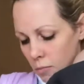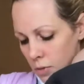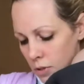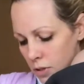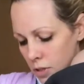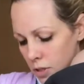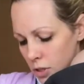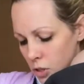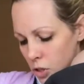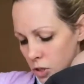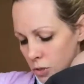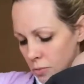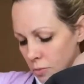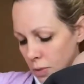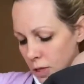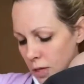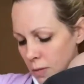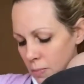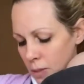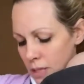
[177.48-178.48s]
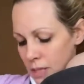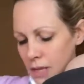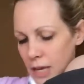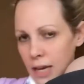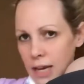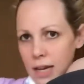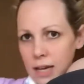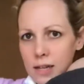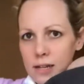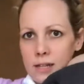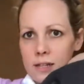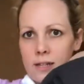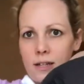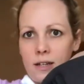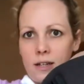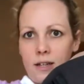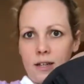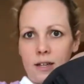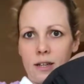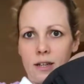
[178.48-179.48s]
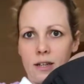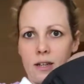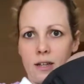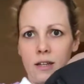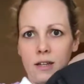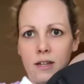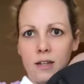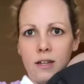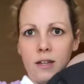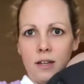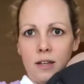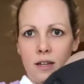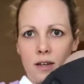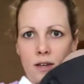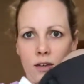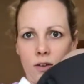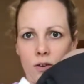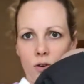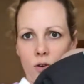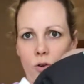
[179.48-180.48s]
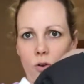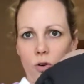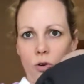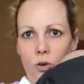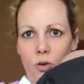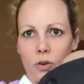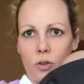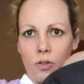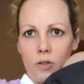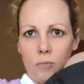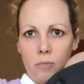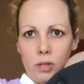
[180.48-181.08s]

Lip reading: position baby's legs. You can hook the